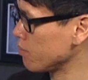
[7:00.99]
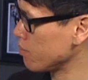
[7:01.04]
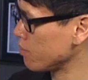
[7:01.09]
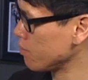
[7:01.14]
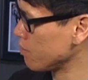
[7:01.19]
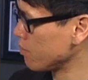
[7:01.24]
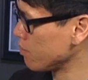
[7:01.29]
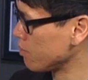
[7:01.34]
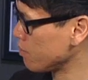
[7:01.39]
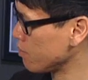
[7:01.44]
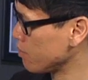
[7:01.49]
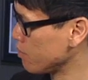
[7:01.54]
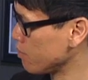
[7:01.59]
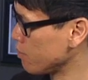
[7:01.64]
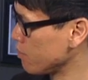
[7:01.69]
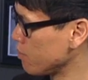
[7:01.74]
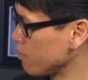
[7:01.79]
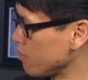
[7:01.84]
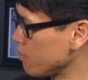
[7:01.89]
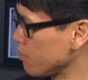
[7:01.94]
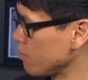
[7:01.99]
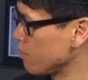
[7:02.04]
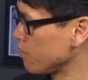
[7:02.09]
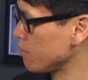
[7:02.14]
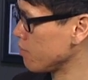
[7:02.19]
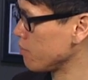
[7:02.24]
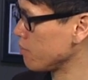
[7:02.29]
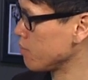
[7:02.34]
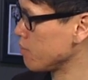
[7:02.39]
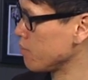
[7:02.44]

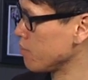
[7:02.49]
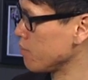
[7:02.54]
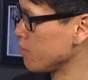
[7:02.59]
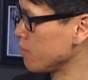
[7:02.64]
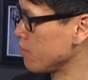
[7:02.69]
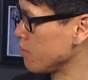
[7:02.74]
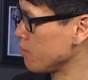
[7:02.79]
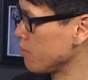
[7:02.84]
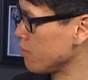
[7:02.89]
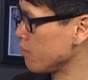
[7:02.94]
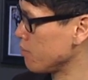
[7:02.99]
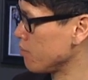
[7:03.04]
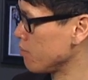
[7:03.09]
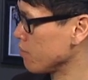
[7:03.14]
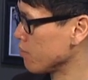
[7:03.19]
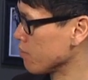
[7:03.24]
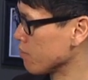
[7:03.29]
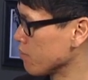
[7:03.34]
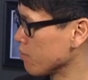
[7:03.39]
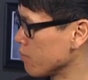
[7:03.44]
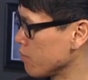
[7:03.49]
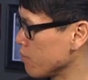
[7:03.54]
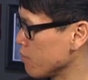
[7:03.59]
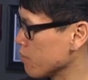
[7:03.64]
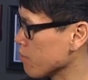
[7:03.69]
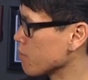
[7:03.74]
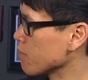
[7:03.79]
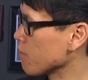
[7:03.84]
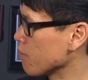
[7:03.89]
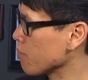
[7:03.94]

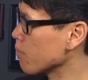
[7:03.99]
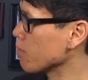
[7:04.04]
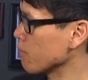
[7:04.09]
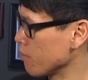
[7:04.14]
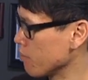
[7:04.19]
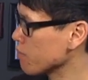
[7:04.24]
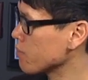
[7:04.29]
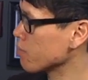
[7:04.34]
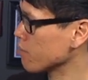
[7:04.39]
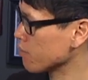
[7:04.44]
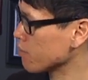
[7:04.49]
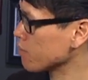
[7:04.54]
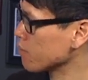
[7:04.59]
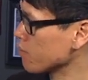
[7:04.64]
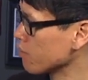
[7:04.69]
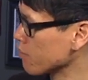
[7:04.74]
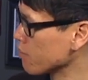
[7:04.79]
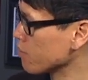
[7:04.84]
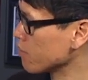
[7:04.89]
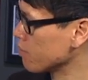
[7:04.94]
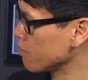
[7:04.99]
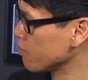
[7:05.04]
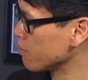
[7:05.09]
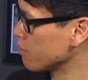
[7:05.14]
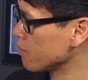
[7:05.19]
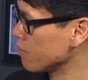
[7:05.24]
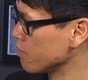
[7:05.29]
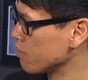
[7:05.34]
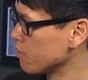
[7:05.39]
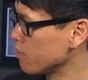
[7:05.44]

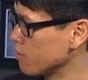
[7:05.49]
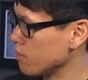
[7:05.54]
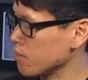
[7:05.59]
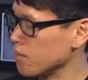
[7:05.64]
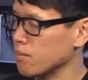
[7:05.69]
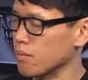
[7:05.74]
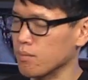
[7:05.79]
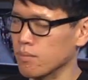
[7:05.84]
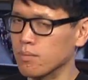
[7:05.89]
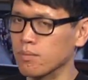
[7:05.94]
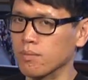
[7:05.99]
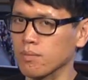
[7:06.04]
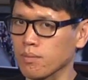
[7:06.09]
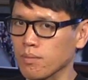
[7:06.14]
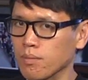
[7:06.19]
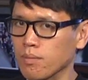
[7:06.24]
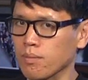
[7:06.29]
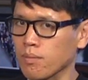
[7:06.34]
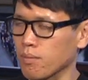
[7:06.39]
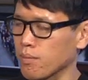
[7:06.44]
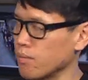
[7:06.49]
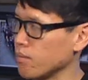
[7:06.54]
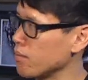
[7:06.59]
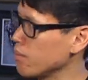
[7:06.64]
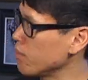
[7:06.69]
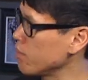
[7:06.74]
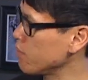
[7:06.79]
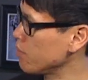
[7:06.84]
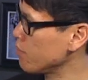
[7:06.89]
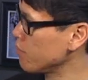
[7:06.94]

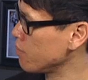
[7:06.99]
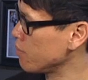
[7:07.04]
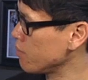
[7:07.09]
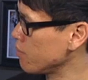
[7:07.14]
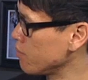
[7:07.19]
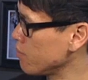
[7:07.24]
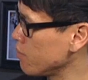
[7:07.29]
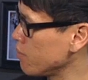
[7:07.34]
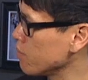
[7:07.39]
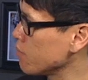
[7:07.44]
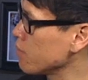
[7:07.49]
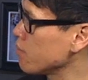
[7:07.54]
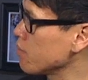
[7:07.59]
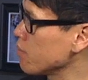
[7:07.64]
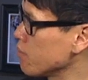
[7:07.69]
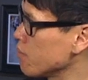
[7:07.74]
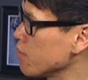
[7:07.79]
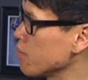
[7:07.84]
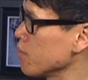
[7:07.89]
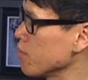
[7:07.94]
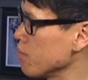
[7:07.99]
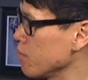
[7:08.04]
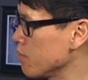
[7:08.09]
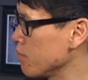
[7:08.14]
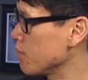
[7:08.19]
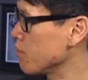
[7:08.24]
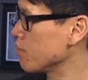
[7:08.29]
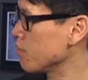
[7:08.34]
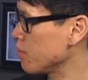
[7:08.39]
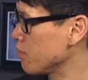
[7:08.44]

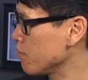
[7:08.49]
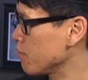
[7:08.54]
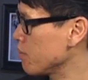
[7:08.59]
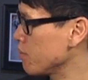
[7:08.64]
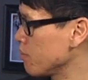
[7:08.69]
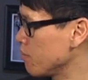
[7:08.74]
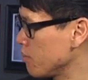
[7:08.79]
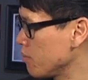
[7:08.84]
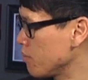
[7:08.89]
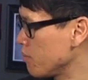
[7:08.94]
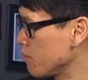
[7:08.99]
No words are spoken by the person on screen.